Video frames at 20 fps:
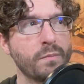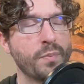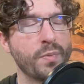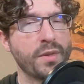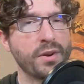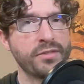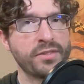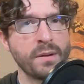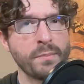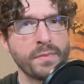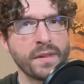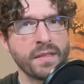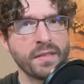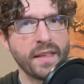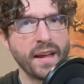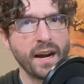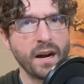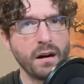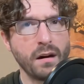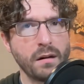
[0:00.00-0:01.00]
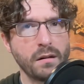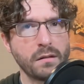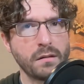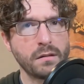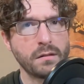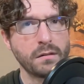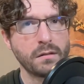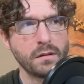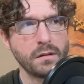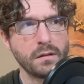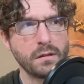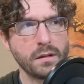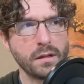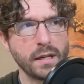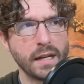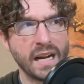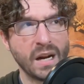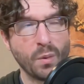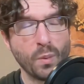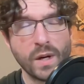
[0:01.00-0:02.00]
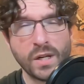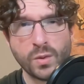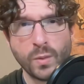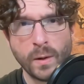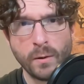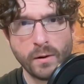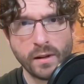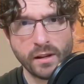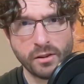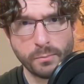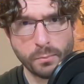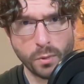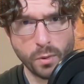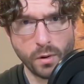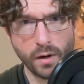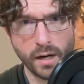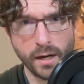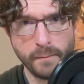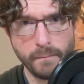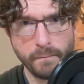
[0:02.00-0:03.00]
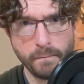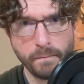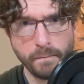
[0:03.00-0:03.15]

there's something there, and I wish we would explore it.